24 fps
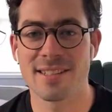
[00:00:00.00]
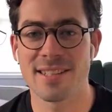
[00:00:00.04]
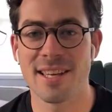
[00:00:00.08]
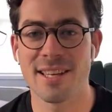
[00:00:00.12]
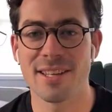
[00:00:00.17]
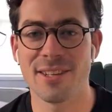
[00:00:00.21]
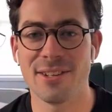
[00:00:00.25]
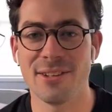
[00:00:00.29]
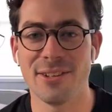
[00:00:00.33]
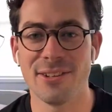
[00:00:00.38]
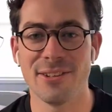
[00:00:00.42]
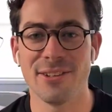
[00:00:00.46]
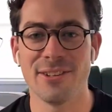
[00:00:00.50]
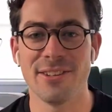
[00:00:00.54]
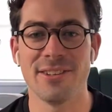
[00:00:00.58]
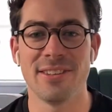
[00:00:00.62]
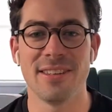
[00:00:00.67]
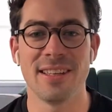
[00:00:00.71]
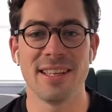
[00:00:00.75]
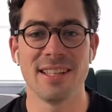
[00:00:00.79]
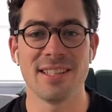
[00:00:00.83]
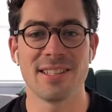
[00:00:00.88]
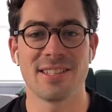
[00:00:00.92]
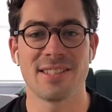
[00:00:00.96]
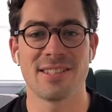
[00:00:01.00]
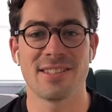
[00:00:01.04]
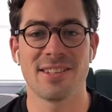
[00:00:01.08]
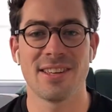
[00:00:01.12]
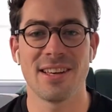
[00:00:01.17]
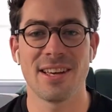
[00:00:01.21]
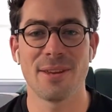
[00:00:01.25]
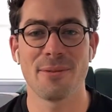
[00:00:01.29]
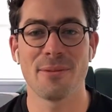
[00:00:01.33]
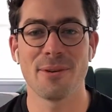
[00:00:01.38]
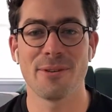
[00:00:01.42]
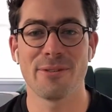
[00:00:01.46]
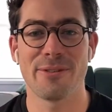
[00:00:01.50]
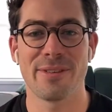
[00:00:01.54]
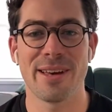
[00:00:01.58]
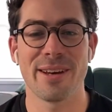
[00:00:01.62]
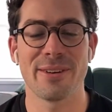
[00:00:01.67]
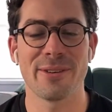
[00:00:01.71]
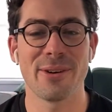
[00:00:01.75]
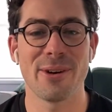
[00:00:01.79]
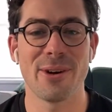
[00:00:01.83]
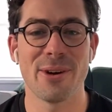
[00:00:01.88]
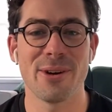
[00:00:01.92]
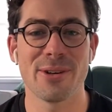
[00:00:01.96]
take you inside one of
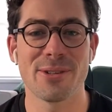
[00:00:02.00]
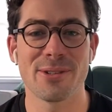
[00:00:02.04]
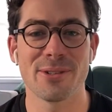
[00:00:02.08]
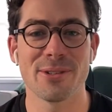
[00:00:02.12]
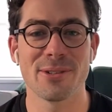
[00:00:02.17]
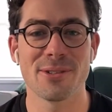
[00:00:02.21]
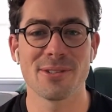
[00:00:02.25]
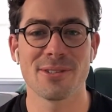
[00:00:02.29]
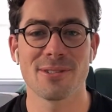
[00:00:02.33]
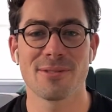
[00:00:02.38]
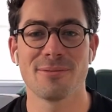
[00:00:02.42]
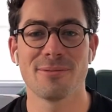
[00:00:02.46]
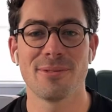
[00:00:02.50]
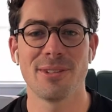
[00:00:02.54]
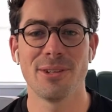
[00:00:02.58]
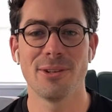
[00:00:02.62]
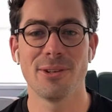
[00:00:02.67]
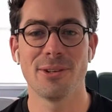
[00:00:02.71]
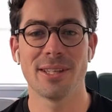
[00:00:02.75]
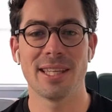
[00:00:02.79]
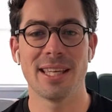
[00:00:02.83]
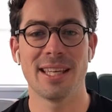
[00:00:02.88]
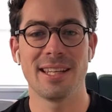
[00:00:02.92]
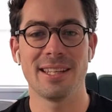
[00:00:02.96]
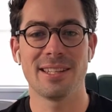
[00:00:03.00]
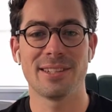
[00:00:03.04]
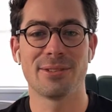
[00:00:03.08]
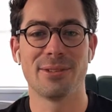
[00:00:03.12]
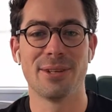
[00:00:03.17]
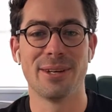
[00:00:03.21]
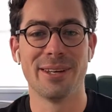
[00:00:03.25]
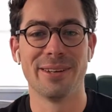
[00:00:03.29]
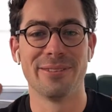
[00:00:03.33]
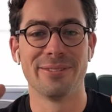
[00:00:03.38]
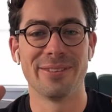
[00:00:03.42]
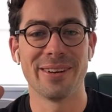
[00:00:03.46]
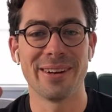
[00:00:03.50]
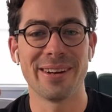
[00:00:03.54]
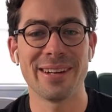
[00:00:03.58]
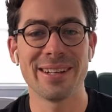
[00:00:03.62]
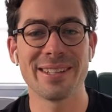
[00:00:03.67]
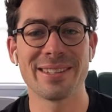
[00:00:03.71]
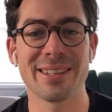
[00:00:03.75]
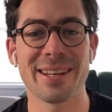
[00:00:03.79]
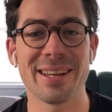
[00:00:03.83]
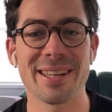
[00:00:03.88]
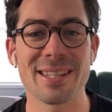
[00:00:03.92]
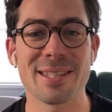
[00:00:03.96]
our rehearsals. We all get into a very
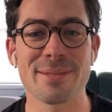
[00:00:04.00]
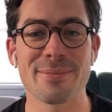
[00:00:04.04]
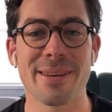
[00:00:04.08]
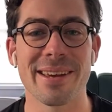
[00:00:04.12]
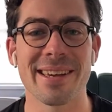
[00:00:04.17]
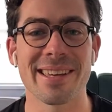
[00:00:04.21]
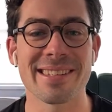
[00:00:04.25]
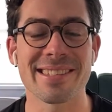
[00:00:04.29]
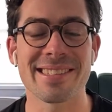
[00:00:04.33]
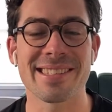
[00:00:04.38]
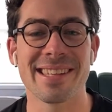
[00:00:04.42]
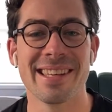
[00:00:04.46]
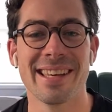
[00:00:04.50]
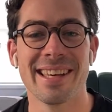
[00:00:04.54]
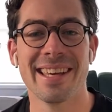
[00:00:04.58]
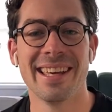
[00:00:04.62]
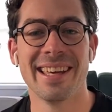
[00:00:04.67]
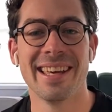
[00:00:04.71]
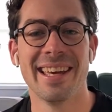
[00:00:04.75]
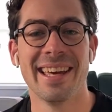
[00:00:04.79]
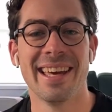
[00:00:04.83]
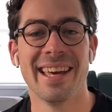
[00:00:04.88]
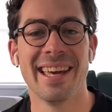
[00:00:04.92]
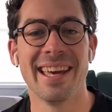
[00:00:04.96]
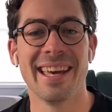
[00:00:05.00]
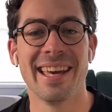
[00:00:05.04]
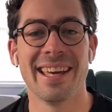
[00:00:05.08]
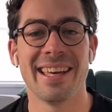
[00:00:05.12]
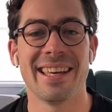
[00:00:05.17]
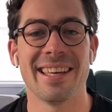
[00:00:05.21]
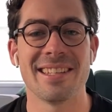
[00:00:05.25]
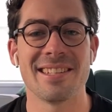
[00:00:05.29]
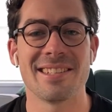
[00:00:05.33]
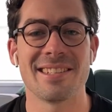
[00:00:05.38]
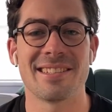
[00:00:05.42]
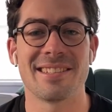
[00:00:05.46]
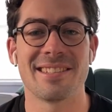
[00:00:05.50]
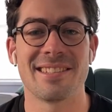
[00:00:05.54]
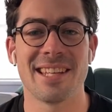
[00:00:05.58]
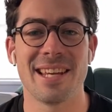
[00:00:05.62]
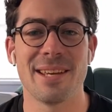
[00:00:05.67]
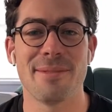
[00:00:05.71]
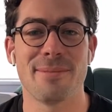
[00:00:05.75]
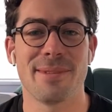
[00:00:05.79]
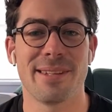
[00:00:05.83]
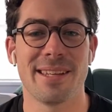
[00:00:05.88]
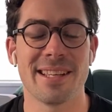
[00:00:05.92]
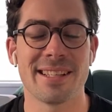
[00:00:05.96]
tight space and
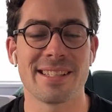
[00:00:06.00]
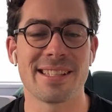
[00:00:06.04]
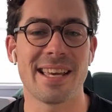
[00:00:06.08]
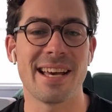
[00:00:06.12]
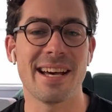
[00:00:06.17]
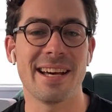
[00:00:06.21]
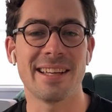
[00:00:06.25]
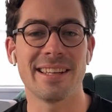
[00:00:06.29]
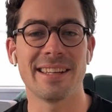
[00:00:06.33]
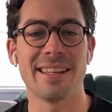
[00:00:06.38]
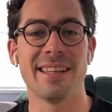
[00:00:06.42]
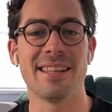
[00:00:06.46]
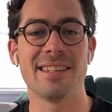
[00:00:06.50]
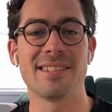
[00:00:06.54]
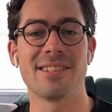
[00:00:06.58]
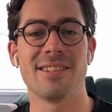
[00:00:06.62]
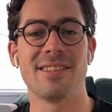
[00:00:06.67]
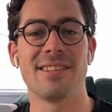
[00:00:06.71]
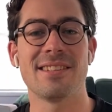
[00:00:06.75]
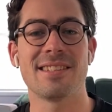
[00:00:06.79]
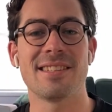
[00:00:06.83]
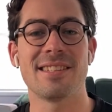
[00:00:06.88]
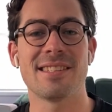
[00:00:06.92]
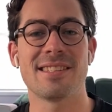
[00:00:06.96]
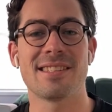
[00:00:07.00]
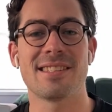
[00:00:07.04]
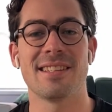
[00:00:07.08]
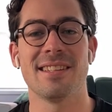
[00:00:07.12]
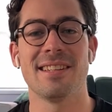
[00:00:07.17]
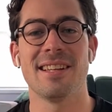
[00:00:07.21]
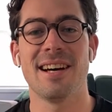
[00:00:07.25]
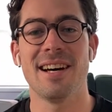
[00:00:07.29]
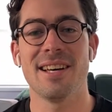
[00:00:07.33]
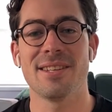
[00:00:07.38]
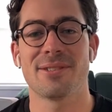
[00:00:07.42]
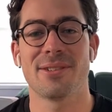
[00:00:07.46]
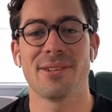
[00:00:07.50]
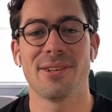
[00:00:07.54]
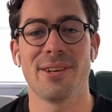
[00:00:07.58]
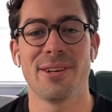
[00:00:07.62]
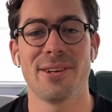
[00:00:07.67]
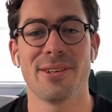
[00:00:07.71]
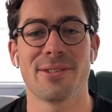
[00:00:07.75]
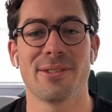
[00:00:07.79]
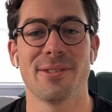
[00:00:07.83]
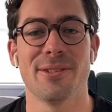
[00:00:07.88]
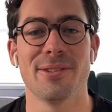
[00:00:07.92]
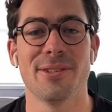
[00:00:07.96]
jam things out. And so this is the last
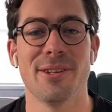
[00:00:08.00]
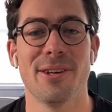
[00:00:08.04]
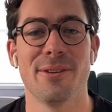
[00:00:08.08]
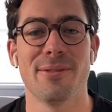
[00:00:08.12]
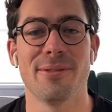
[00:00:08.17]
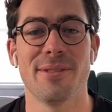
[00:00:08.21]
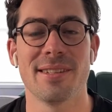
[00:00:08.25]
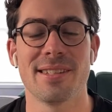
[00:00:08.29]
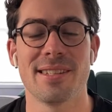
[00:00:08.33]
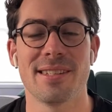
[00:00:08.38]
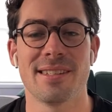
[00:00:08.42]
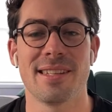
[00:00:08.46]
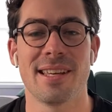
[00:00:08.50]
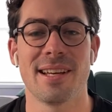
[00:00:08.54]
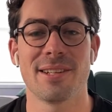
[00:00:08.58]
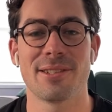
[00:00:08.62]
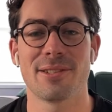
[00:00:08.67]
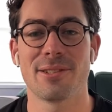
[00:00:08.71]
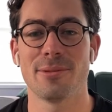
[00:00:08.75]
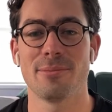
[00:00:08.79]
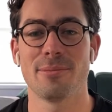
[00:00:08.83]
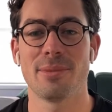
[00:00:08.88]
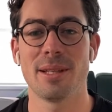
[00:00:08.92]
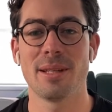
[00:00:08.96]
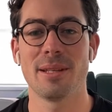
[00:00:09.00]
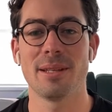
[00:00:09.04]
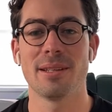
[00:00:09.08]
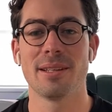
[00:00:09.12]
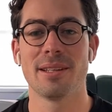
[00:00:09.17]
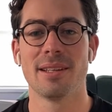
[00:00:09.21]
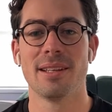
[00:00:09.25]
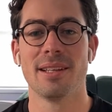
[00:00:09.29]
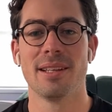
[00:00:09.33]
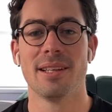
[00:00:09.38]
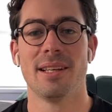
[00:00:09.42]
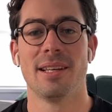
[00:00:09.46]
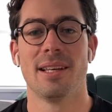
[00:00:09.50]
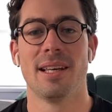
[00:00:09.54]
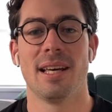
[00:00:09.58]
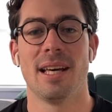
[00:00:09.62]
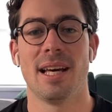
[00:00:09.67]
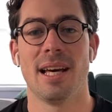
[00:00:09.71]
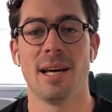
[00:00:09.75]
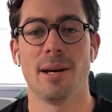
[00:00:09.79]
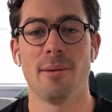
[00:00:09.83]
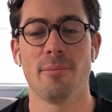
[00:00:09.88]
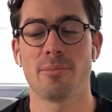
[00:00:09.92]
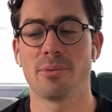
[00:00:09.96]
rehearsal of This Is How It Should Be
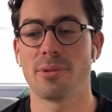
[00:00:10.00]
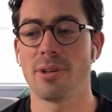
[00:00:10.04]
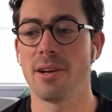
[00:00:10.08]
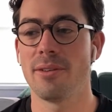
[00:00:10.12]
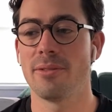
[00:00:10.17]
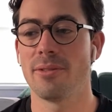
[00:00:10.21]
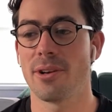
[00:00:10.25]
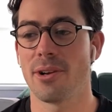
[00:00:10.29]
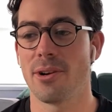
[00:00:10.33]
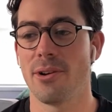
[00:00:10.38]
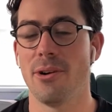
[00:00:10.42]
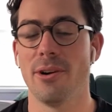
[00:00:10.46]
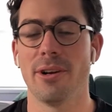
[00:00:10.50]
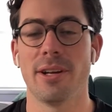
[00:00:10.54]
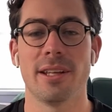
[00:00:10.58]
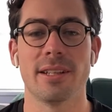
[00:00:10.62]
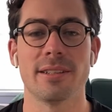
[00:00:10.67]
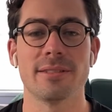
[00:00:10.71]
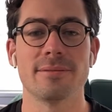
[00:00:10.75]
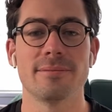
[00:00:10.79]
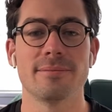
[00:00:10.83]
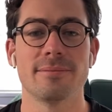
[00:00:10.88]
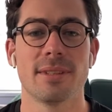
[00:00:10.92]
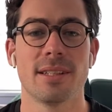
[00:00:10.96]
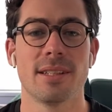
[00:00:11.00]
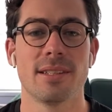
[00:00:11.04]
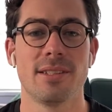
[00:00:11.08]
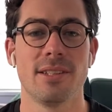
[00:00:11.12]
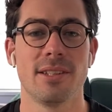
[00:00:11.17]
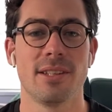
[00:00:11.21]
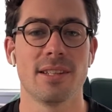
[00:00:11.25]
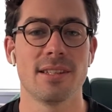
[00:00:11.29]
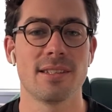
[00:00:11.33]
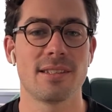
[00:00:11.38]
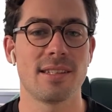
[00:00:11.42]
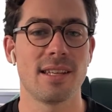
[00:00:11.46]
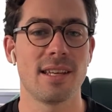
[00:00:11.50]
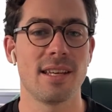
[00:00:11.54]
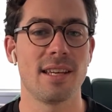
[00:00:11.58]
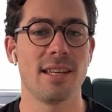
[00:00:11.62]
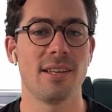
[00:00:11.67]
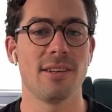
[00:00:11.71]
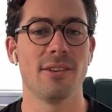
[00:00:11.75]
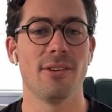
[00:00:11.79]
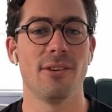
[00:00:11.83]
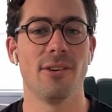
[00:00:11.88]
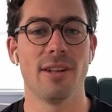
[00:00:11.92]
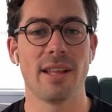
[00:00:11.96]
pre-recording. So you can
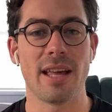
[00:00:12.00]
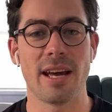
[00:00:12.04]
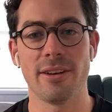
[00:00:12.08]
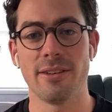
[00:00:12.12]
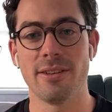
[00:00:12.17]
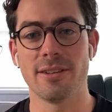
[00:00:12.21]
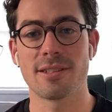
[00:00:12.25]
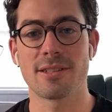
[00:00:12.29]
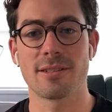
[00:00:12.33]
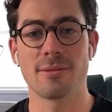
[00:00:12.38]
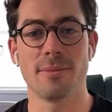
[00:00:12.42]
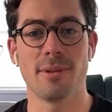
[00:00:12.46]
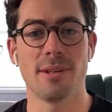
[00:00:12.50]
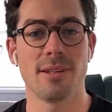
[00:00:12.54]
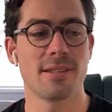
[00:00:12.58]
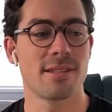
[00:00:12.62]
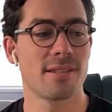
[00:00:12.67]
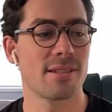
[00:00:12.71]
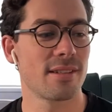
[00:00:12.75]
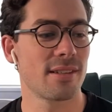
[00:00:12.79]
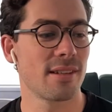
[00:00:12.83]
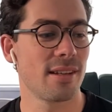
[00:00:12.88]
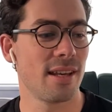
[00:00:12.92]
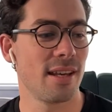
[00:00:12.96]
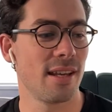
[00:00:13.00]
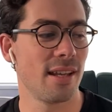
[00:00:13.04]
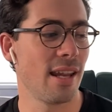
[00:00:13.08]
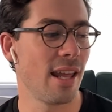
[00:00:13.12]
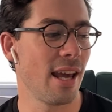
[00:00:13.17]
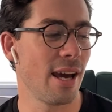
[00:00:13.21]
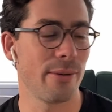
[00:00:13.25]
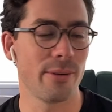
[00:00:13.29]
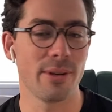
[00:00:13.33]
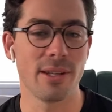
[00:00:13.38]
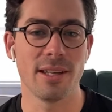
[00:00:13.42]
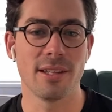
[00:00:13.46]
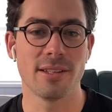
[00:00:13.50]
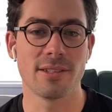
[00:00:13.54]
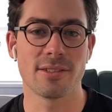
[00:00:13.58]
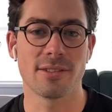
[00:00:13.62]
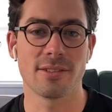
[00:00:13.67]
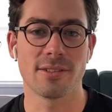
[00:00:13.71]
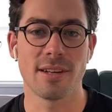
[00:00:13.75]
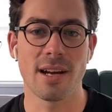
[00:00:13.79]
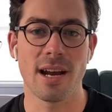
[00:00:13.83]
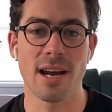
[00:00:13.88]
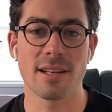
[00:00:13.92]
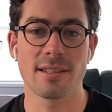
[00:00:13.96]
see all our instruments and how we
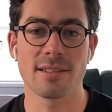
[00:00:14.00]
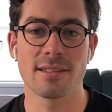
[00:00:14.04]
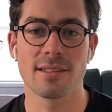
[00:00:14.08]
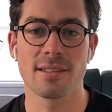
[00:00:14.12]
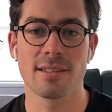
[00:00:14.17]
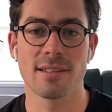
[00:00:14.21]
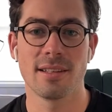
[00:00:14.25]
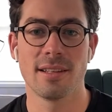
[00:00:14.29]
interact